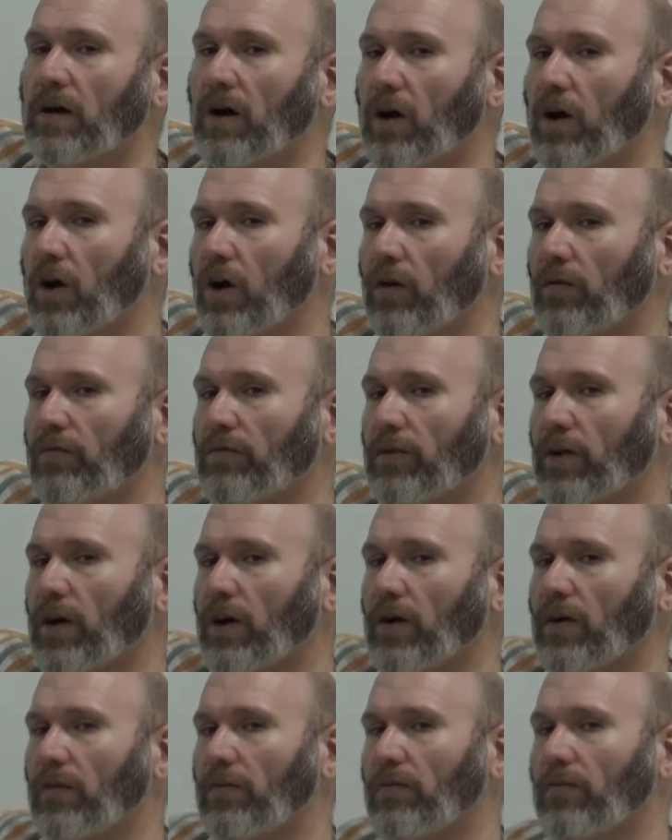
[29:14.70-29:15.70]
off
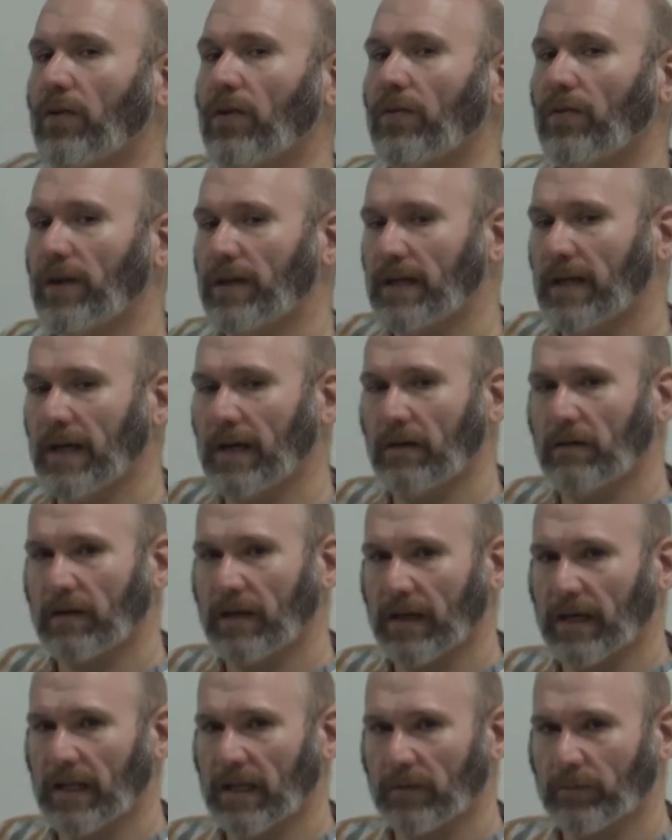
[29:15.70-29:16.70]
of the dial
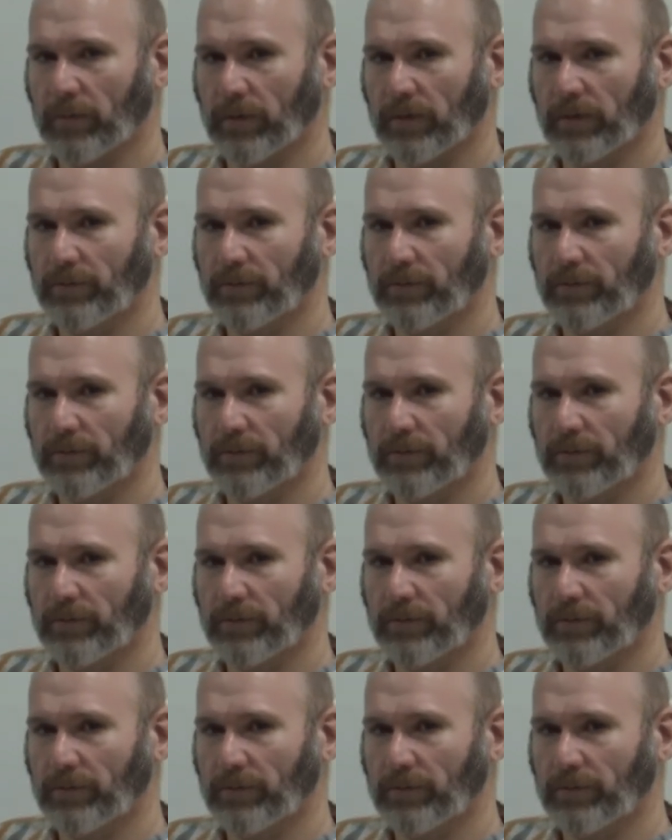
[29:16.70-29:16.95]
caliper.